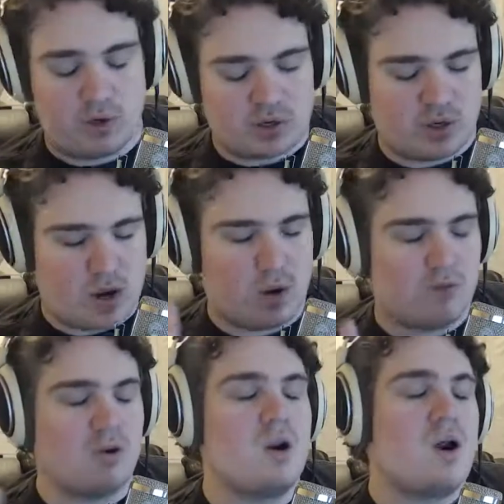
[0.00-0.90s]
prediction now,
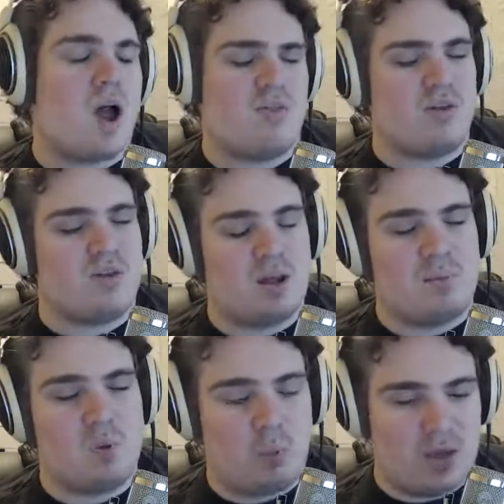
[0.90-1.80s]
whatever. I think that
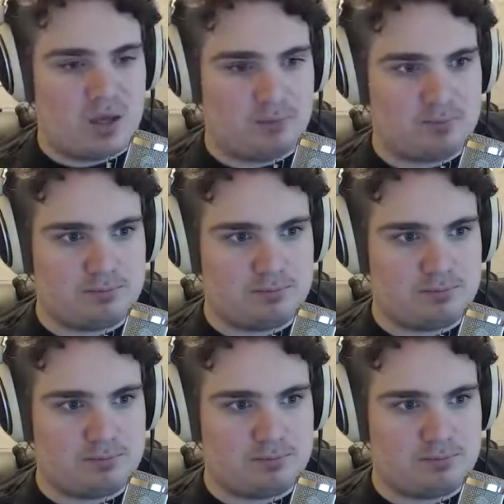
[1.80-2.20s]
NP will make it